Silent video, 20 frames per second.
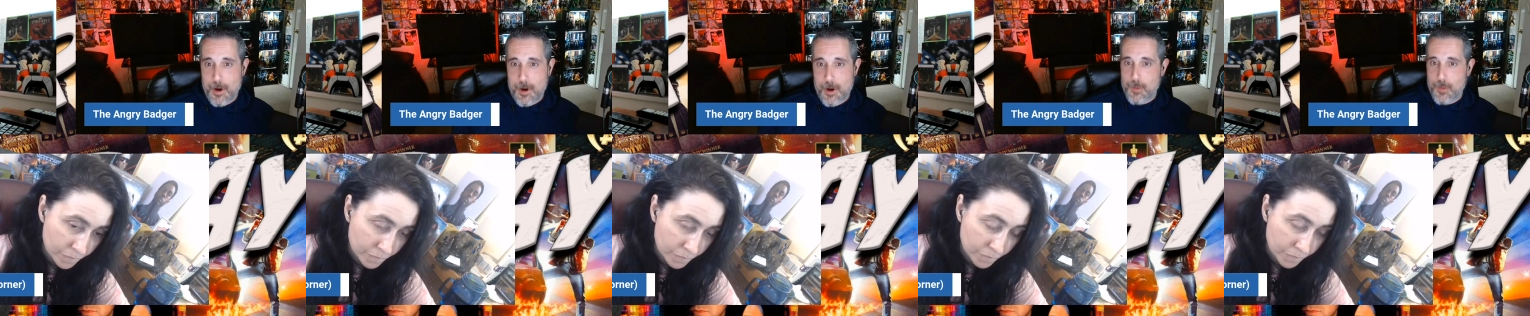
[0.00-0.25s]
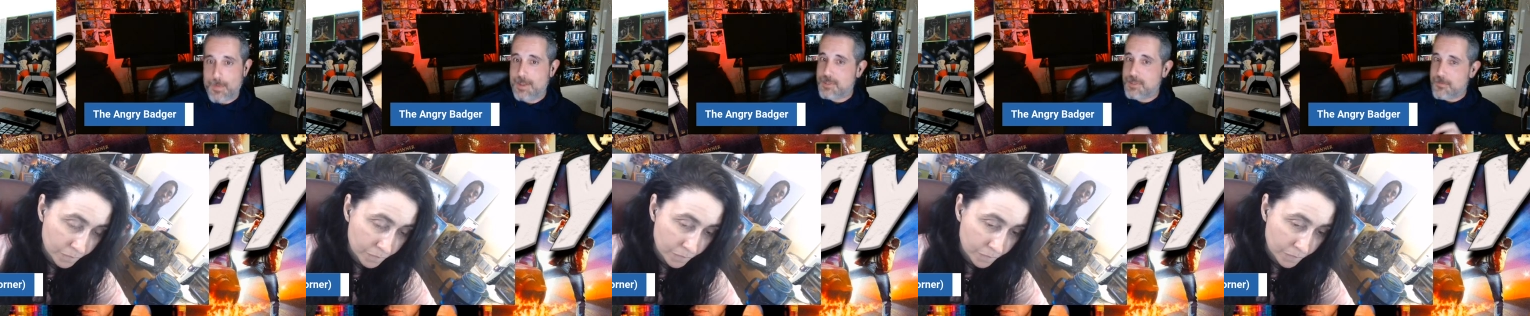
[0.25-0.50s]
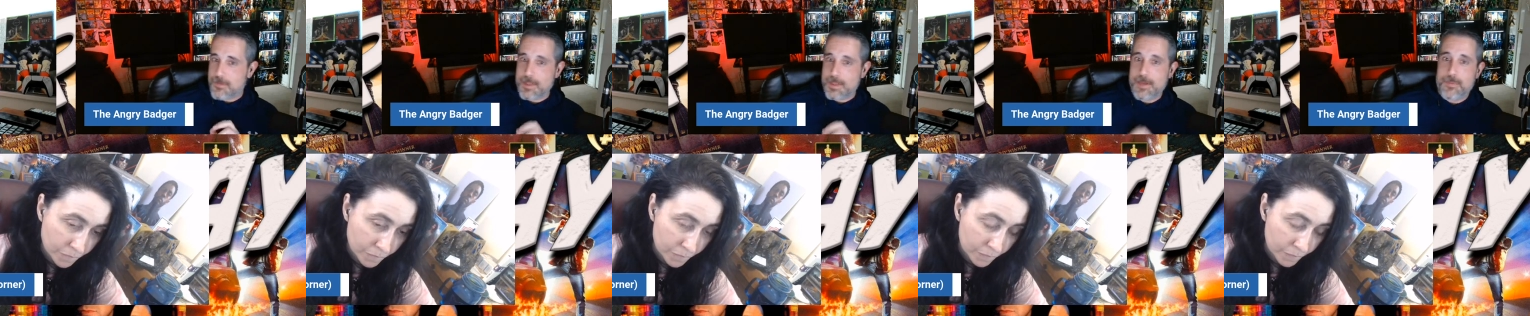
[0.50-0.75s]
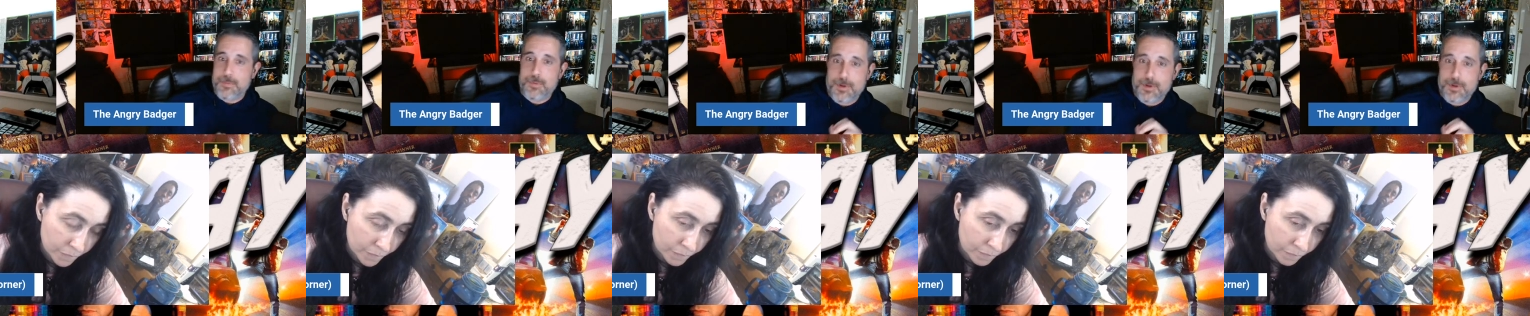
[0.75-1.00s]
Speaker 1: they're all a bunch of
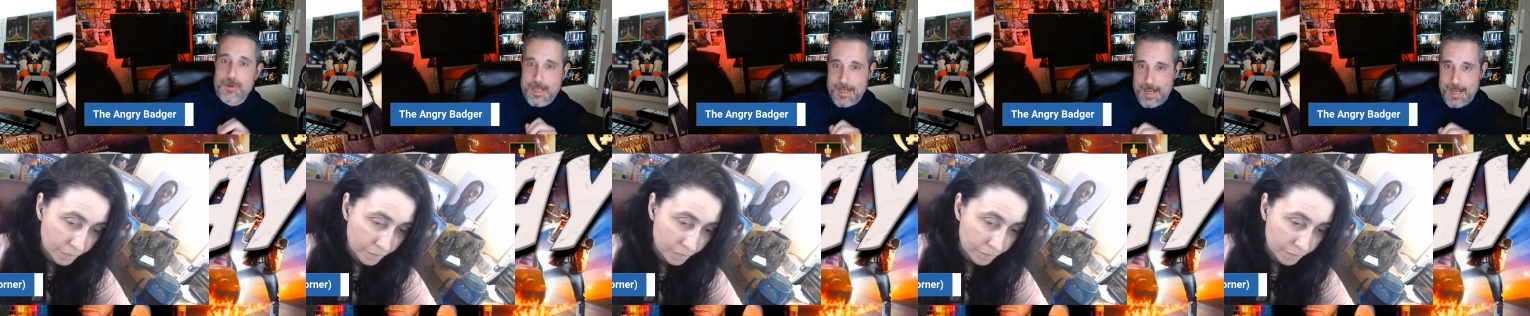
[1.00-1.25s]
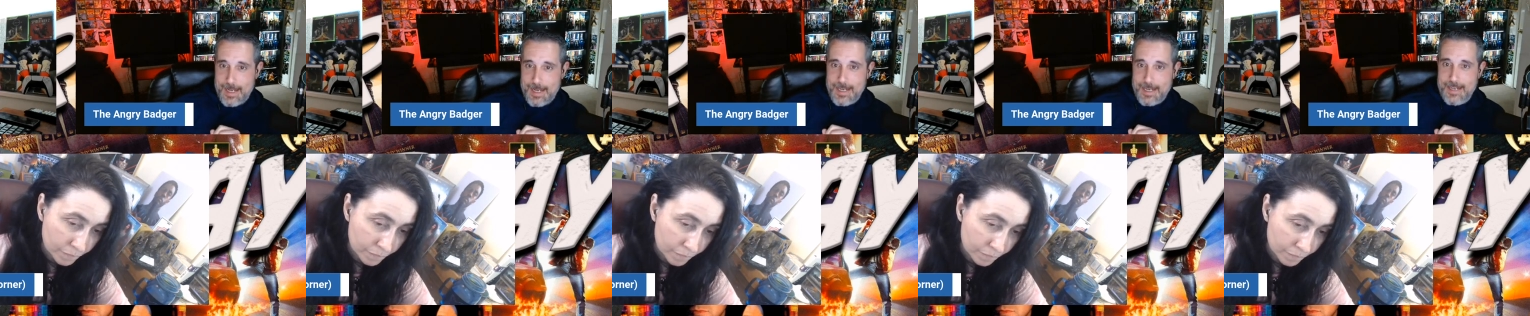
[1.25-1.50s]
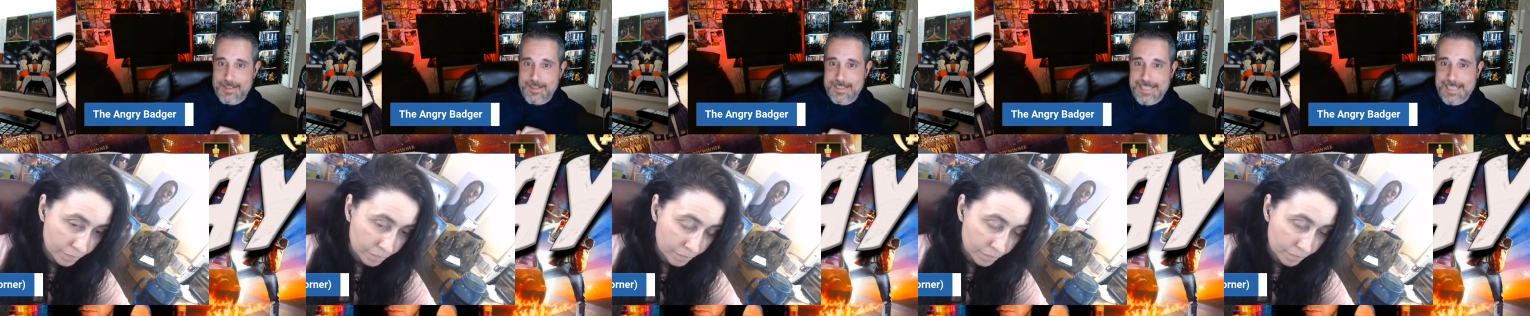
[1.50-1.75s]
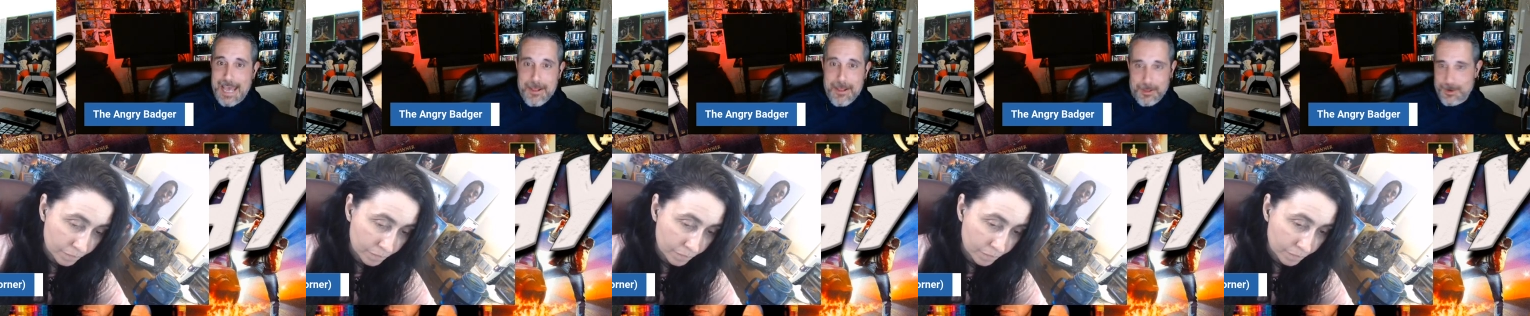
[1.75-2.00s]
liberal Canadian
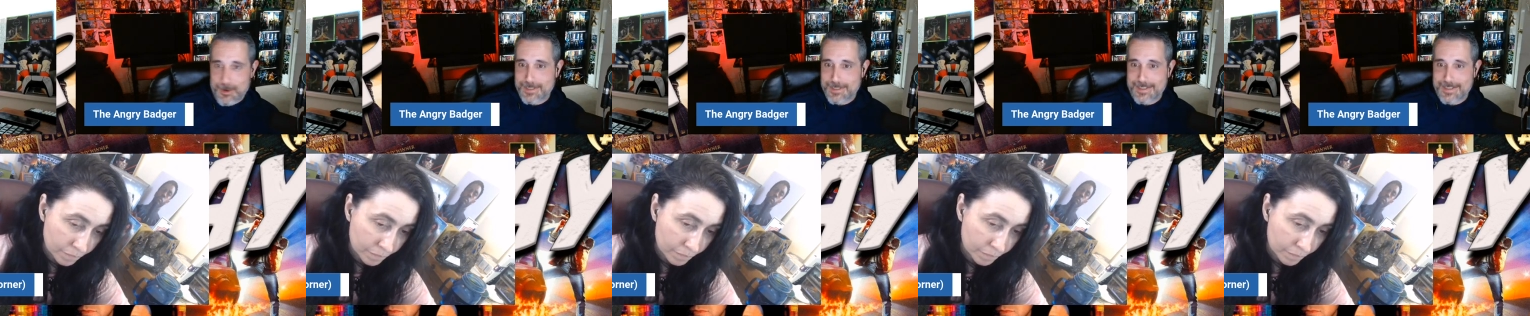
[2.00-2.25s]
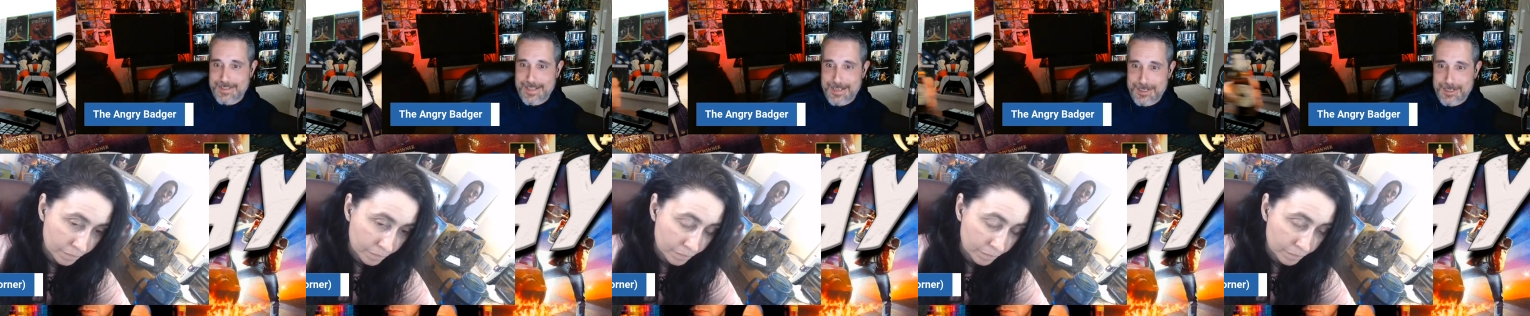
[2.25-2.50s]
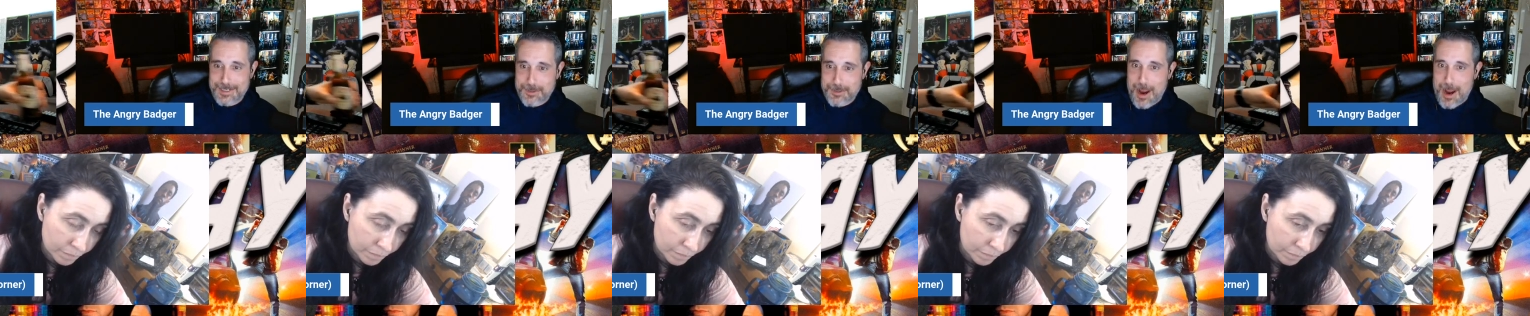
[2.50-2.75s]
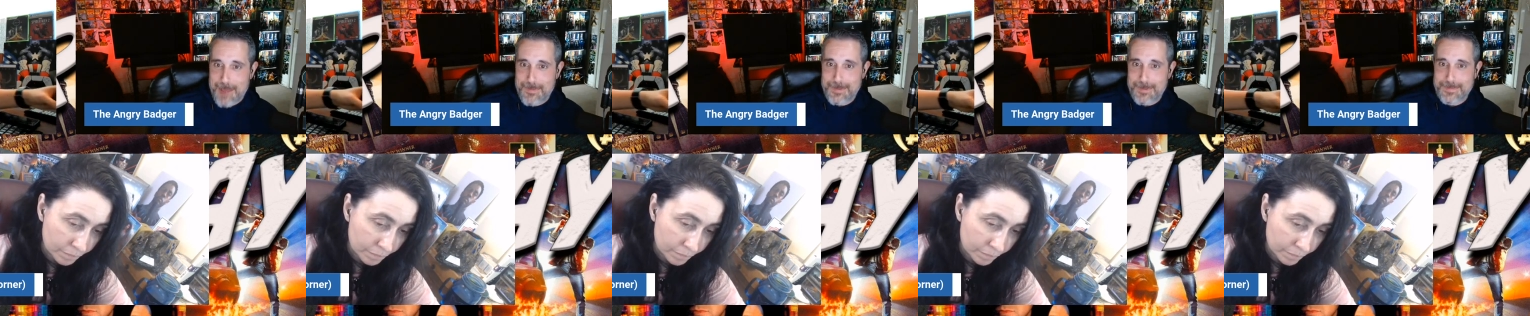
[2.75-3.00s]
settlers, as they
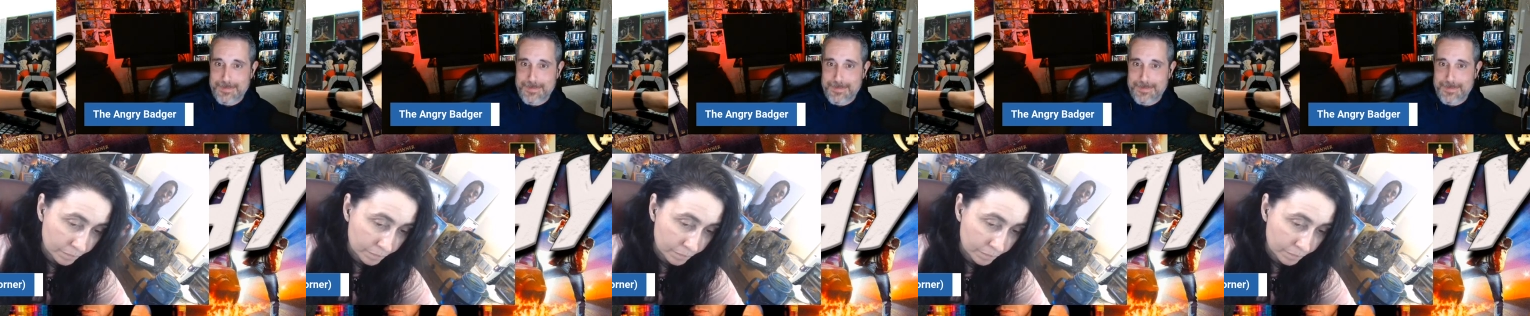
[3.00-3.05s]
describe